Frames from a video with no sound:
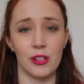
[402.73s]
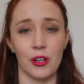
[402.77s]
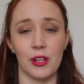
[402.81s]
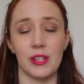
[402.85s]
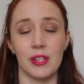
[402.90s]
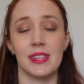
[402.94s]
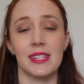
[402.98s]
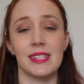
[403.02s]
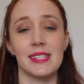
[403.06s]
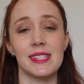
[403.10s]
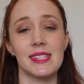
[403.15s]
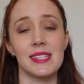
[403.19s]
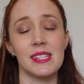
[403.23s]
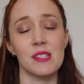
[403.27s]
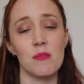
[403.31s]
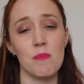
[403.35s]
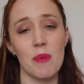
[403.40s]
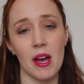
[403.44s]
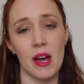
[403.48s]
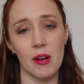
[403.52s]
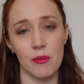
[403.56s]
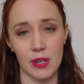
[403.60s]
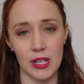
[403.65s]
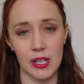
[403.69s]
No, this is
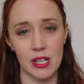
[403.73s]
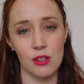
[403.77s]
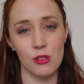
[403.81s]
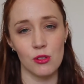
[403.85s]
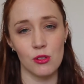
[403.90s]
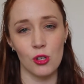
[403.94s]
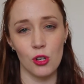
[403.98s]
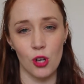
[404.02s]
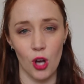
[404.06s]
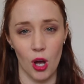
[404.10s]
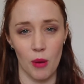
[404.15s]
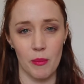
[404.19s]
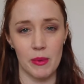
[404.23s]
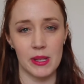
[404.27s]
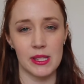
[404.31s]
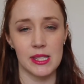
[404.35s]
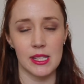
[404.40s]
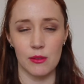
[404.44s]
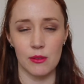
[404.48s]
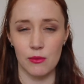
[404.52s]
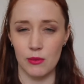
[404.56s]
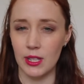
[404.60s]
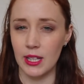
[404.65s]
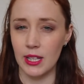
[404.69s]
about reading through your
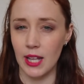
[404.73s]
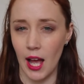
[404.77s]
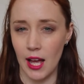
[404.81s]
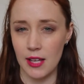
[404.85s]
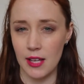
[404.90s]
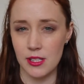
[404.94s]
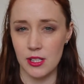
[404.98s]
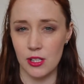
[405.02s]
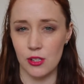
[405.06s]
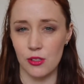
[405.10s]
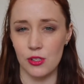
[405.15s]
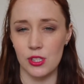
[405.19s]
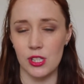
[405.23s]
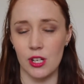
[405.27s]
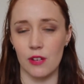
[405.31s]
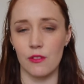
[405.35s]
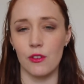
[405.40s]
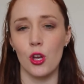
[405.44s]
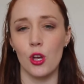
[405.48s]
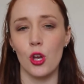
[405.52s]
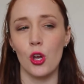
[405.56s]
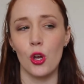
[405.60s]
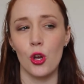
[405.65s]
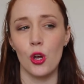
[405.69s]
comments and really asking
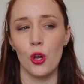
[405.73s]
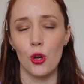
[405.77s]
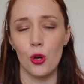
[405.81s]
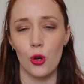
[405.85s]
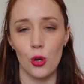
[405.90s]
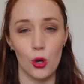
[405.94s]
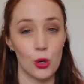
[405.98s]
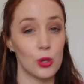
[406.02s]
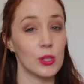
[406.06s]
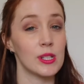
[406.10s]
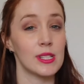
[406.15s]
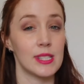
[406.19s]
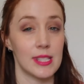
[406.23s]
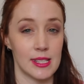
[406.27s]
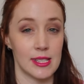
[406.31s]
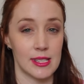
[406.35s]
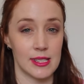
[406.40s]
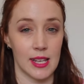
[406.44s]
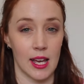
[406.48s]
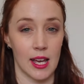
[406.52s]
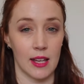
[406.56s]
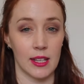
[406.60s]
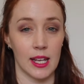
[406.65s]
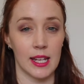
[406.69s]
yourself, who does this
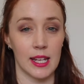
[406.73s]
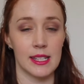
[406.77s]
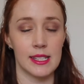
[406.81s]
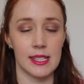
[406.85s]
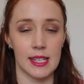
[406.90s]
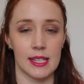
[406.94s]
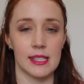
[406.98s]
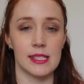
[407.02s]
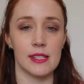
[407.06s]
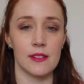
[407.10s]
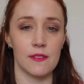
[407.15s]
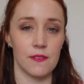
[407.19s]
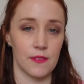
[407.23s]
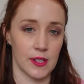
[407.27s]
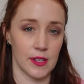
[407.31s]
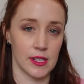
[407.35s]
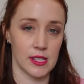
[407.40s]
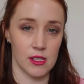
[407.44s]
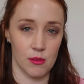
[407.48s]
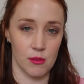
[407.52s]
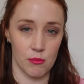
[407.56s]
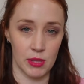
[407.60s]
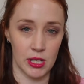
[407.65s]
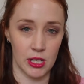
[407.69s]
sound like? Does it
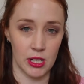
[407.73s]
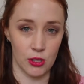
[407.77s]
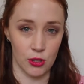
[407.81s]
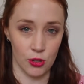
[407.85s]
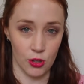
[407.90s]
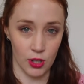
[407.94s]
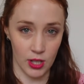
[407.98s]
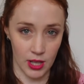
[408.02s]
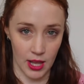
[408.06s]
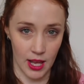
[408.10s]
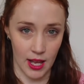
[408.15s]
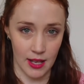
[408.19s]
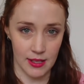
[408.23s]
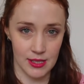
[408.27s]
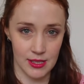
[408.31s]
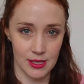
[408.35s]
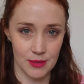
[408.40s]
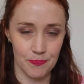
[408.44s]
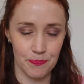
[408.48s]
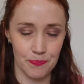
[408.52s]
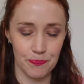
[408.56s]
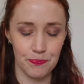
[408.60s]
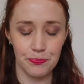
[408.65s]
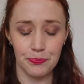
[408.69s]
fit somebody in your
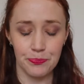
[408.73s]
class?